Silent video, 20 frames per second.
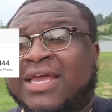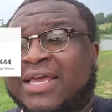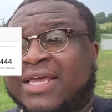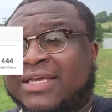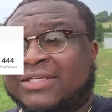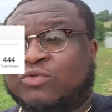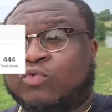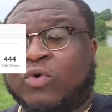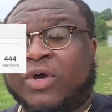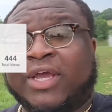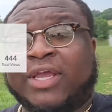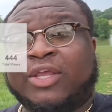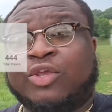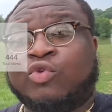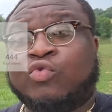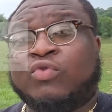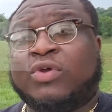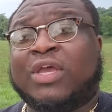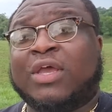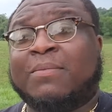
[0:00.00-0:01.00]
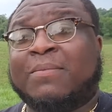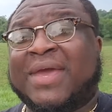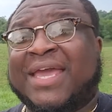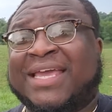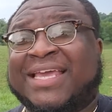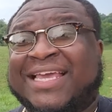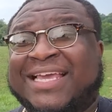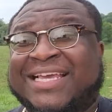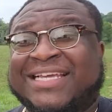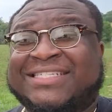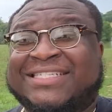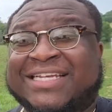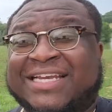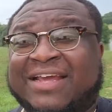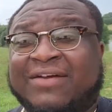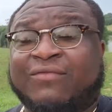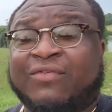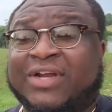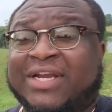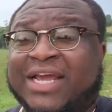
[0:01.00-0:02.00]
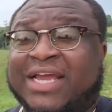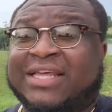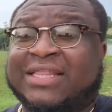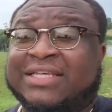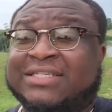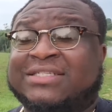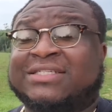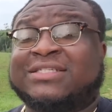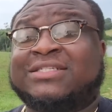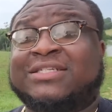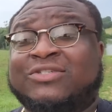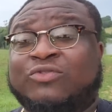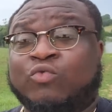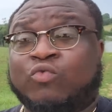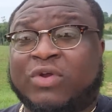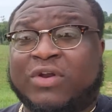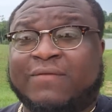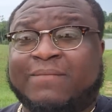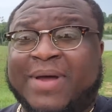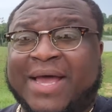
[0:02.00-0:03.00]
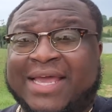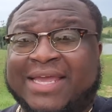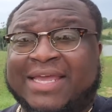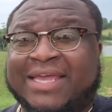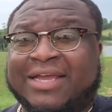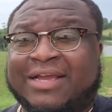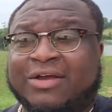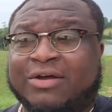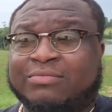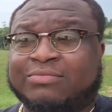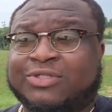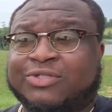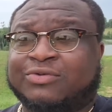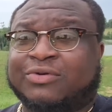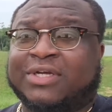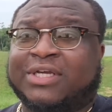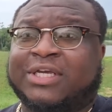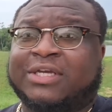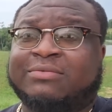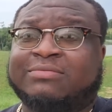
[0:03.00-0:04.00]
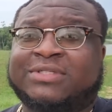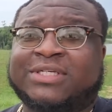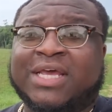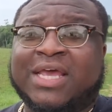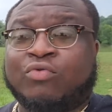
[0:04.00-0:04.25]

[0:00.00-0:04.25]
is what you can make each and every day. This is just one of my income streams.